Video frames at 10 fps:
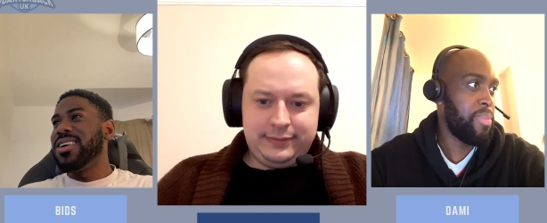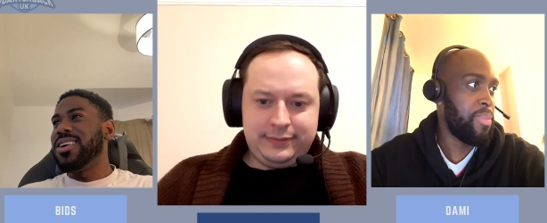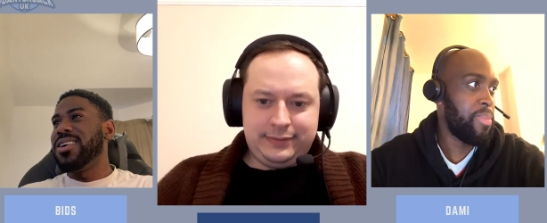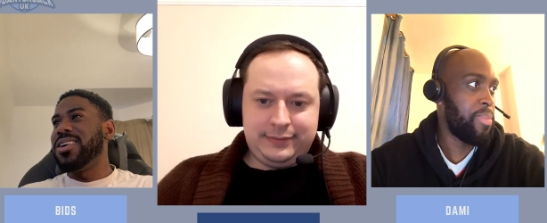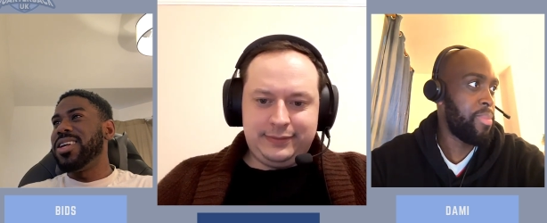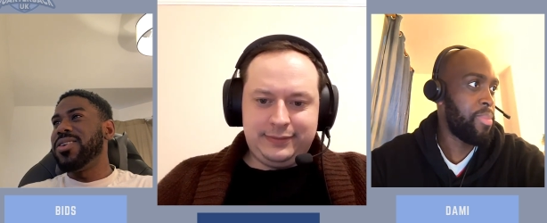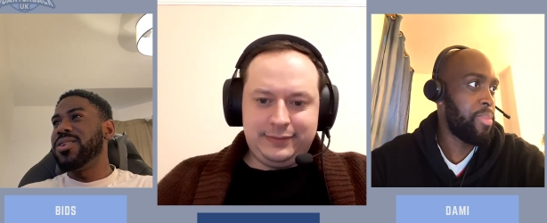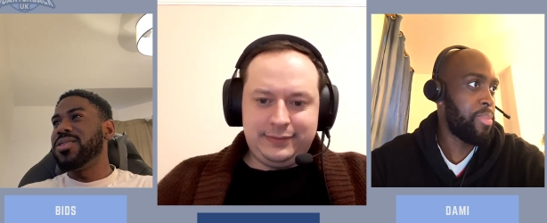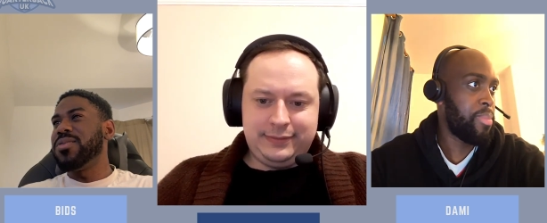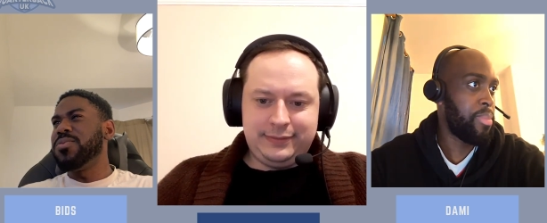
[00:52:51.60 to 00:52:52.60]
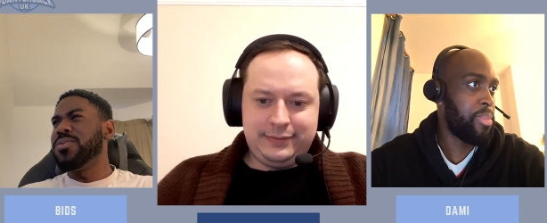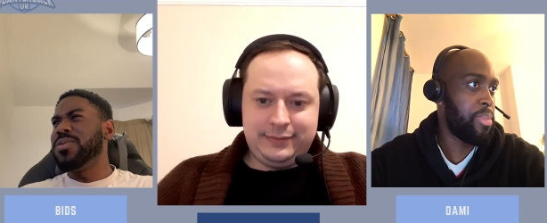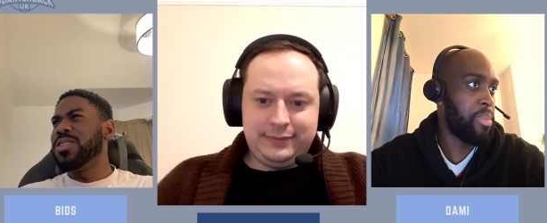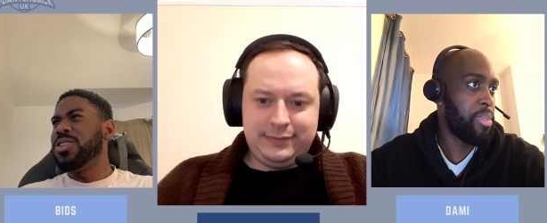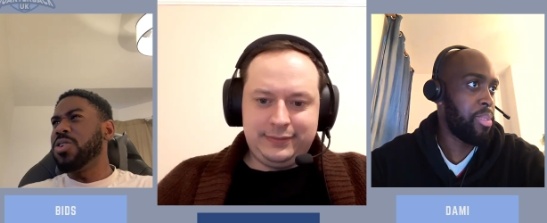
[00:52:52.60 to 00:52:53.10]
Speaker 1: Oh, hilarious! Did
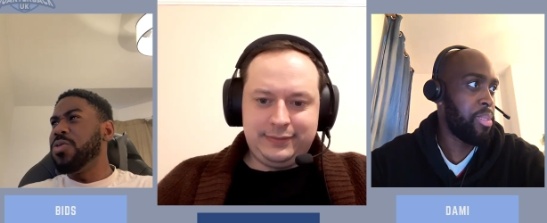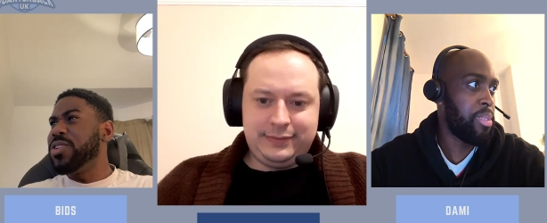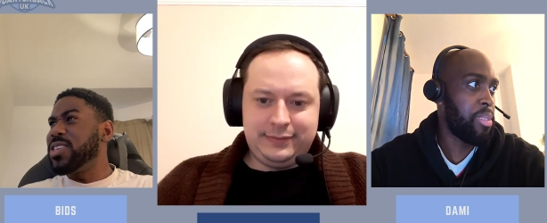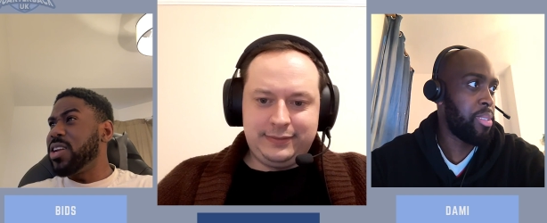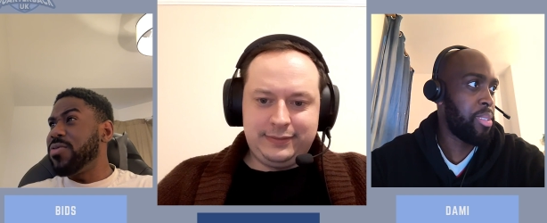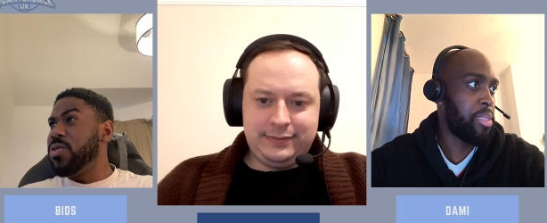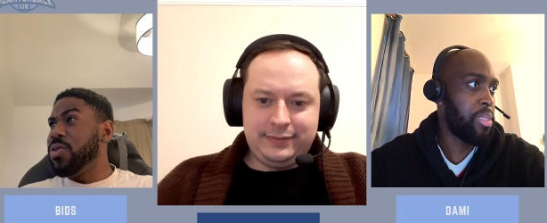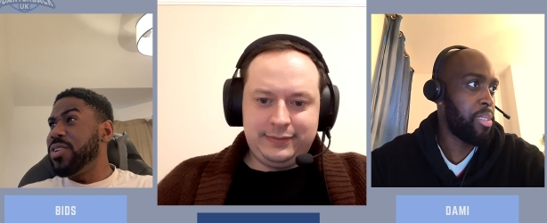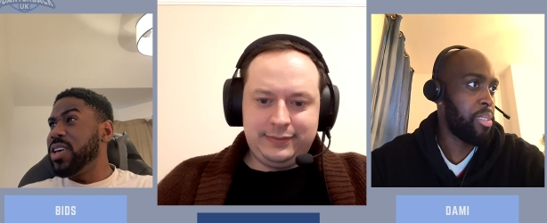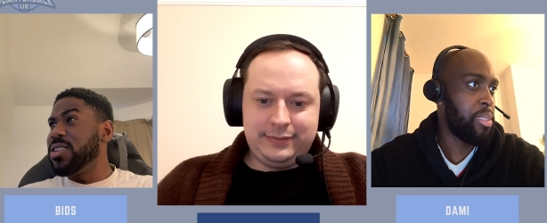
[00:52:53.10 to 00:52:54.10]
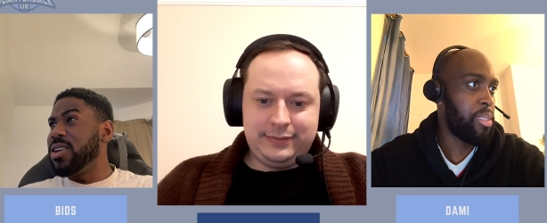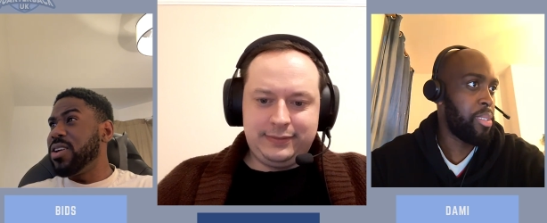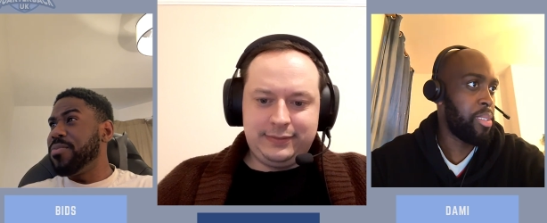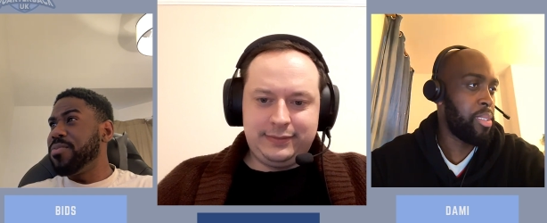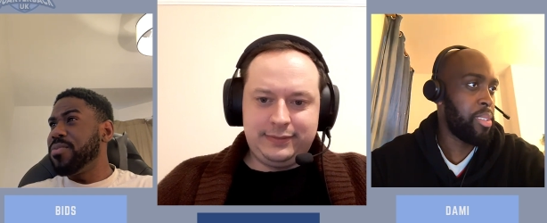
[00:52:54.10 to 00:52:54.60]
the Dolphins had a forfeited
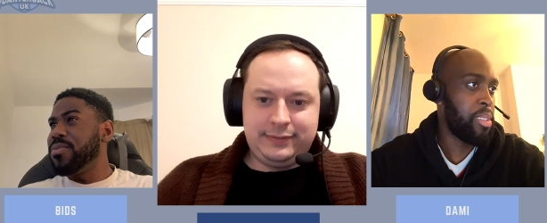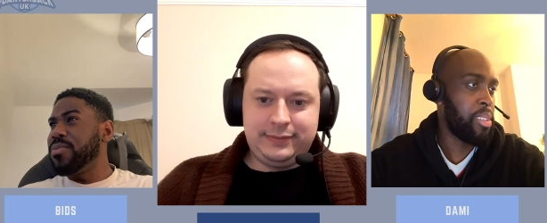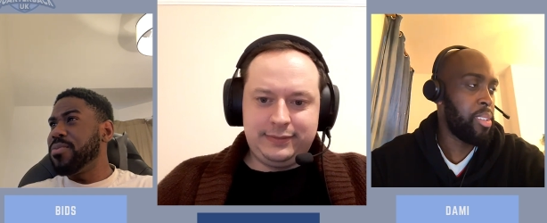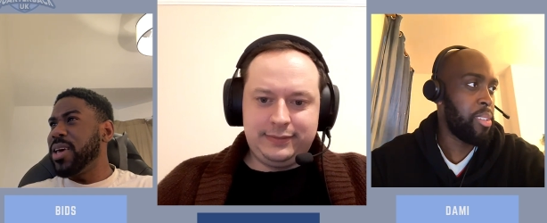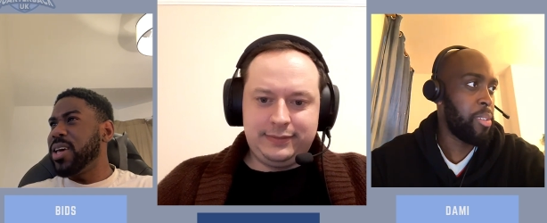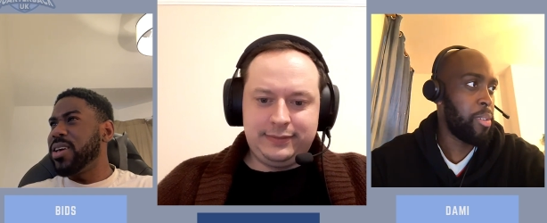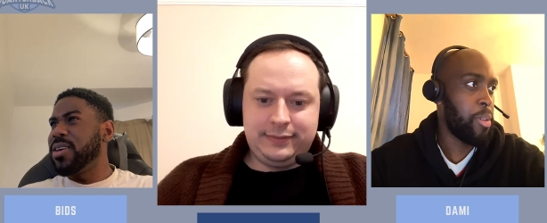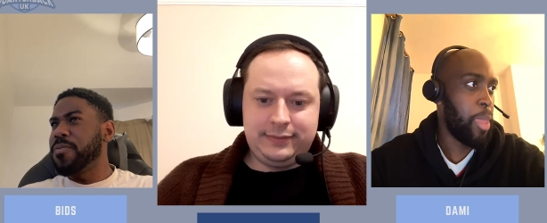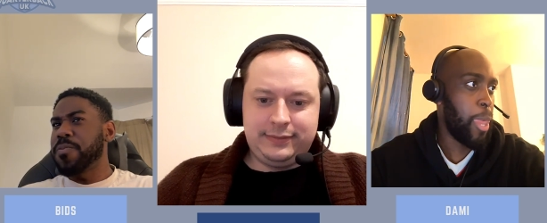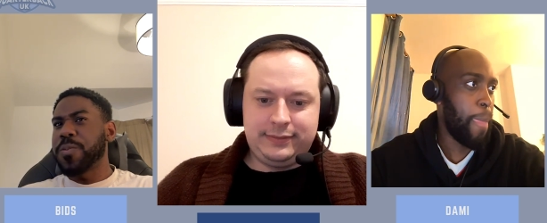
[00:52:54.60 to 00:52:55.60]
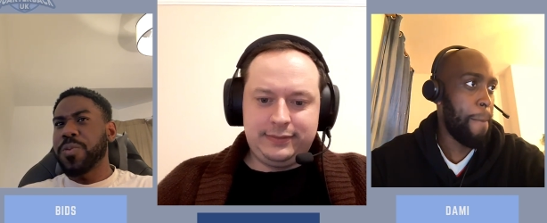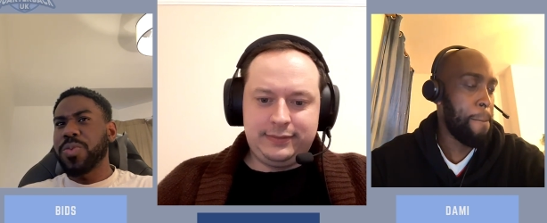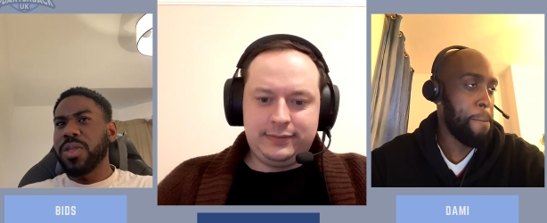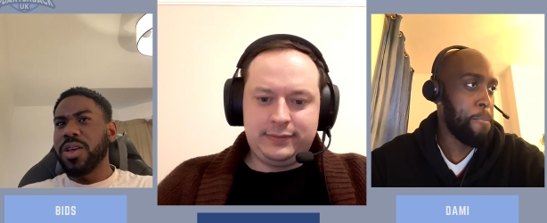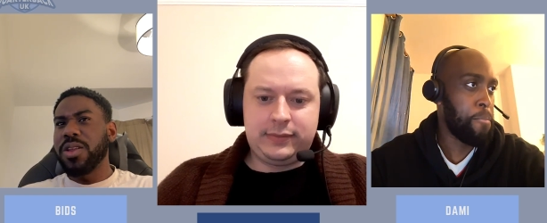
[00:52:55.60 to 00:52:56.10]
um, pick
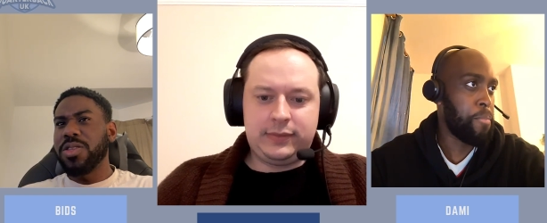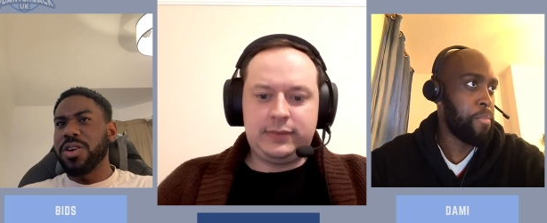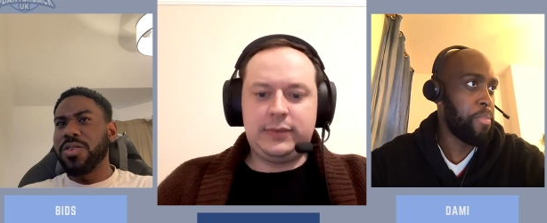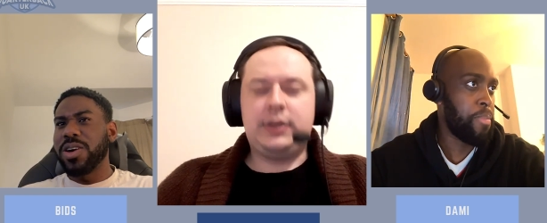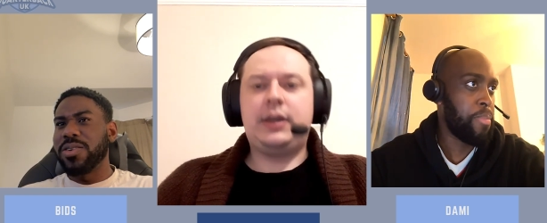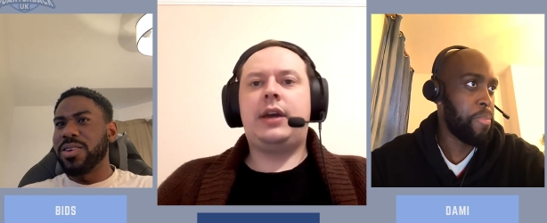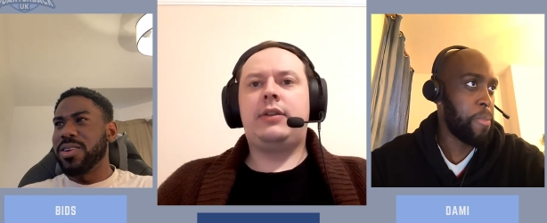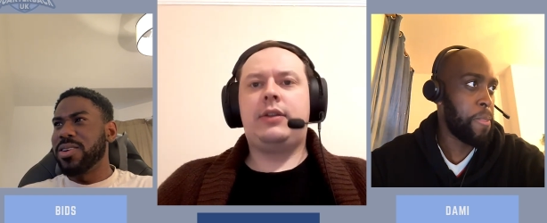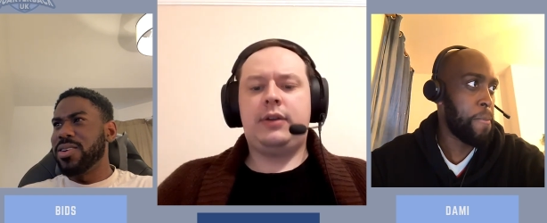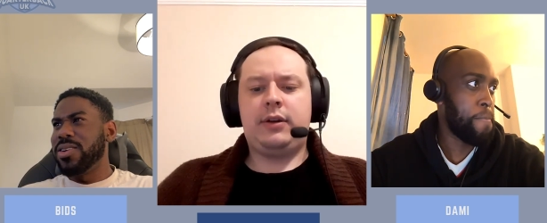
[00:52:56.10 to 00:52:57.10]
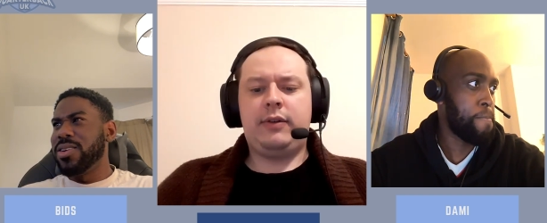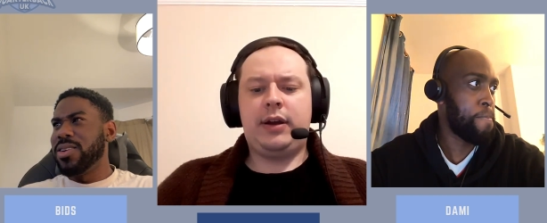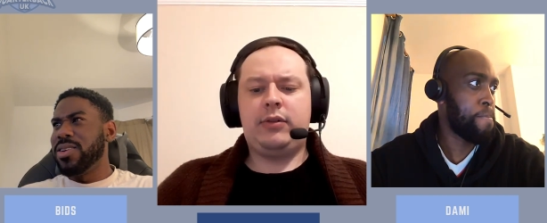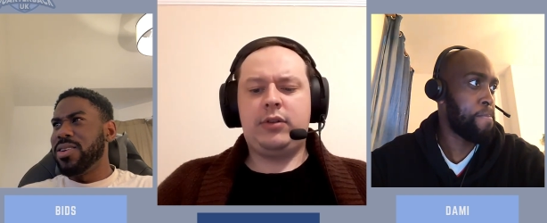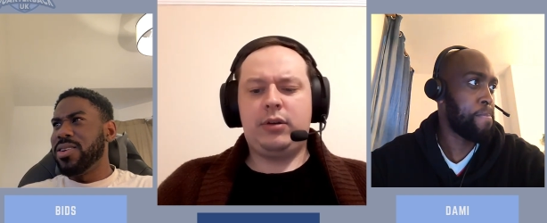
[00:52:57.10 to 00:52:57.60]
in the
Speaker 2: third round? Yeah, in the third
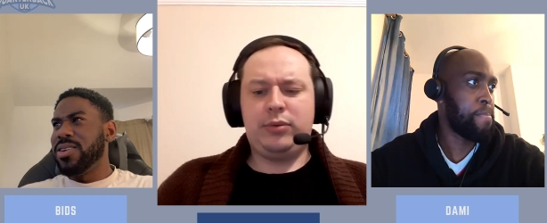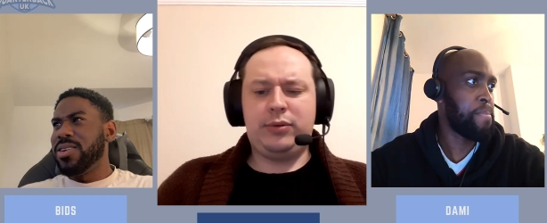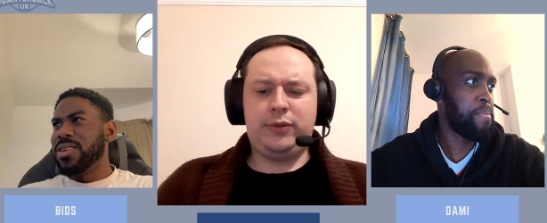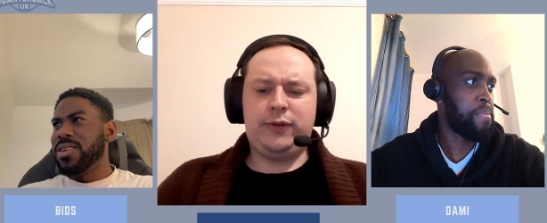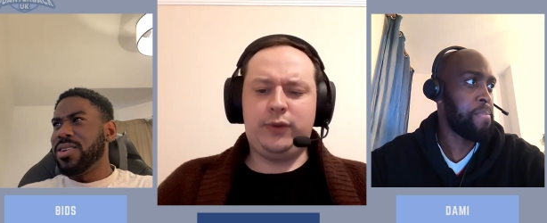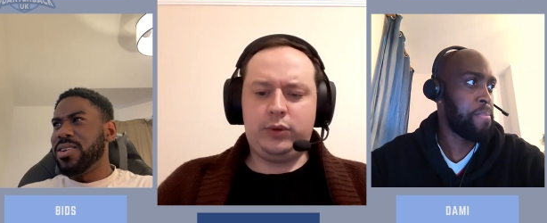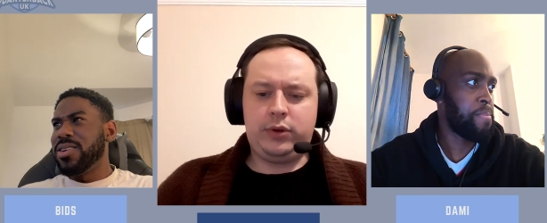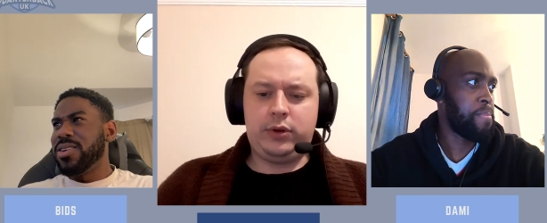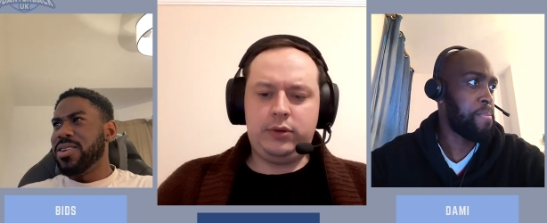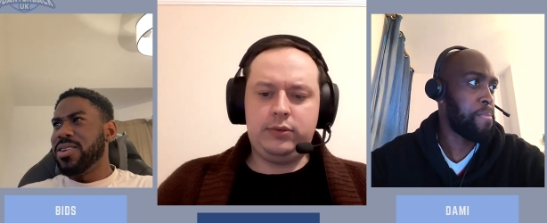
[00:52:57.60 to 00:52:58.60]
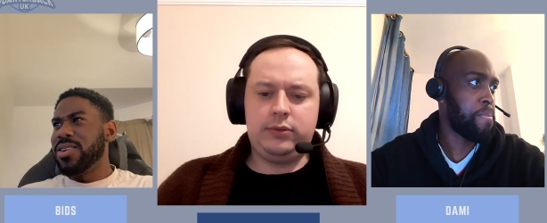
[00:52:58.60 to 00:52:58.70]
round. Can't remember what it was for though.